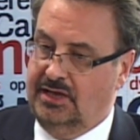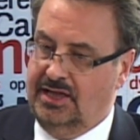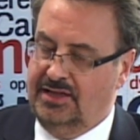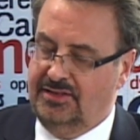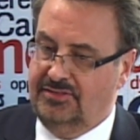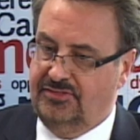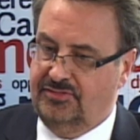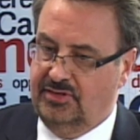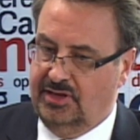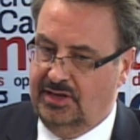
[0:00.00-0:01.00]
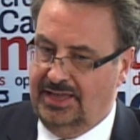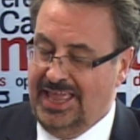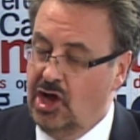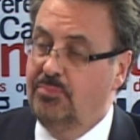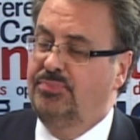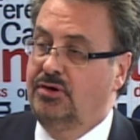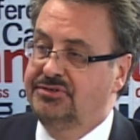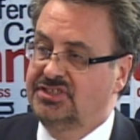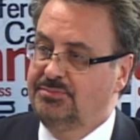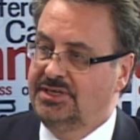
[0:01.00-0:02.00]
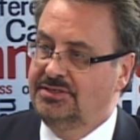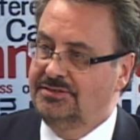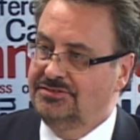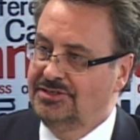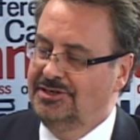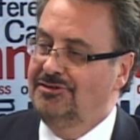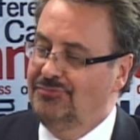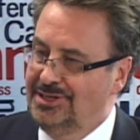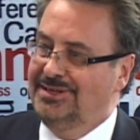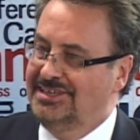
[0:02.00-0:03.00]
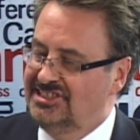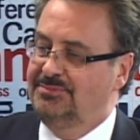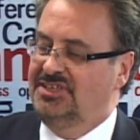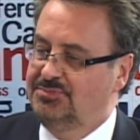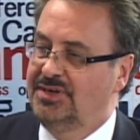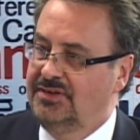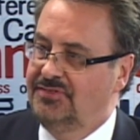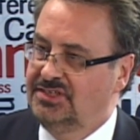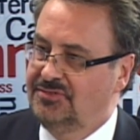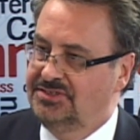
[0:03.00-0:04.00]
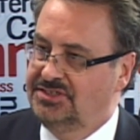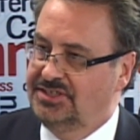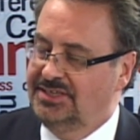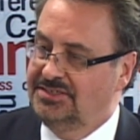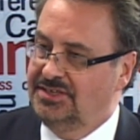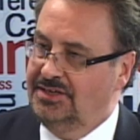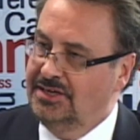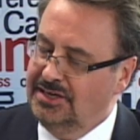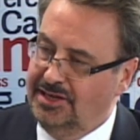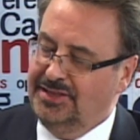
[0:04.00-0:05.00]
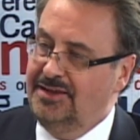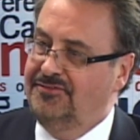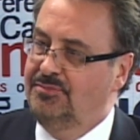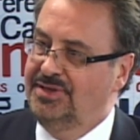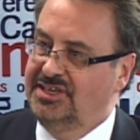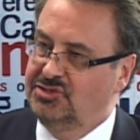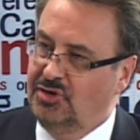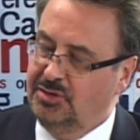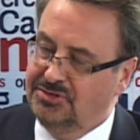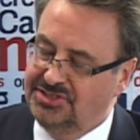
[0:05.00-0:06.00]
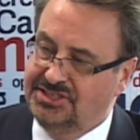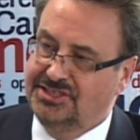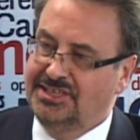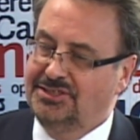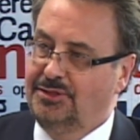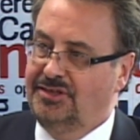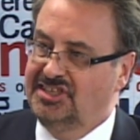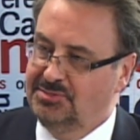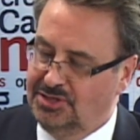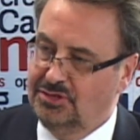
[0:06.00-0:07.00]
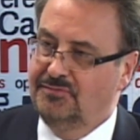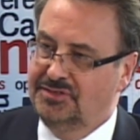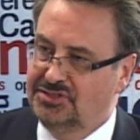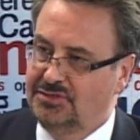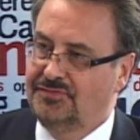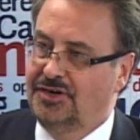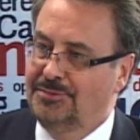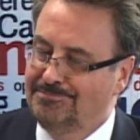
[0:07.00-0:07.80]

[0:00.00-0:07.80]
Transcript: and help policymakers realise some of these benefits for society. And that, for me, is one of the most exciting things about the conference so far.